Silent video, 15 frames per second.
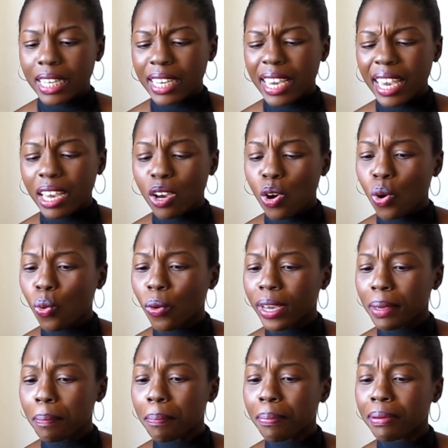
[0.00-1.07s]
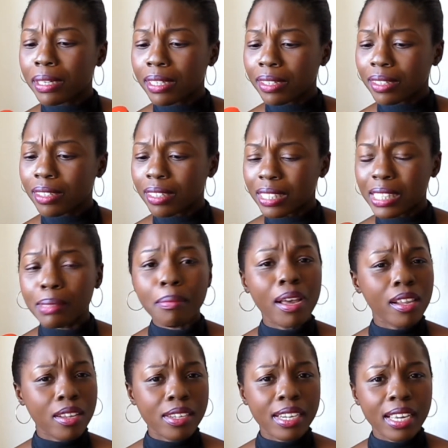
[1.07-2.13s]
I can't quite put a
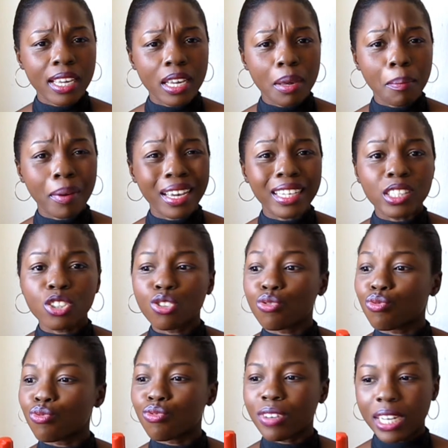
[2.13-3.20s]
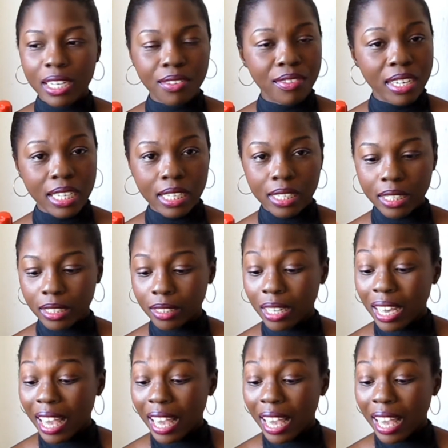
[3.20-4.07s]
smell on it, but it's really good.